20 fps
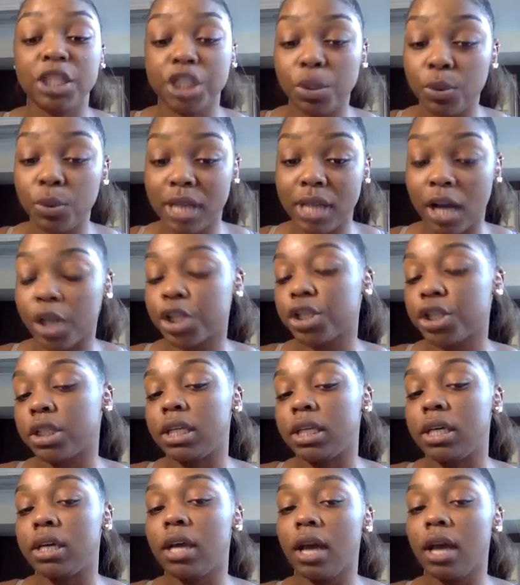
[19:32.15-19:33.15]
She was
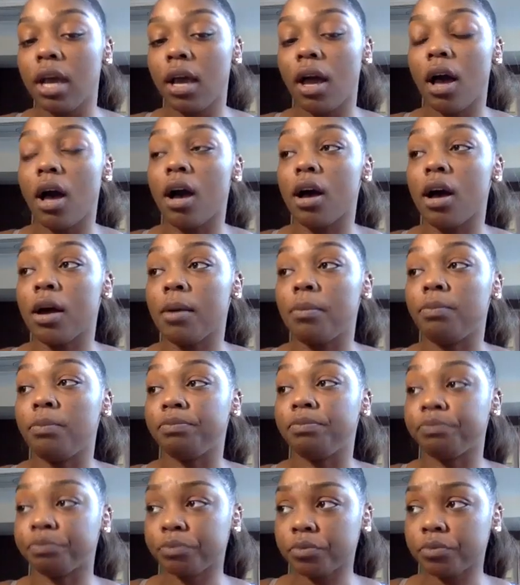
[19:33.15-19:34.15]
actually um,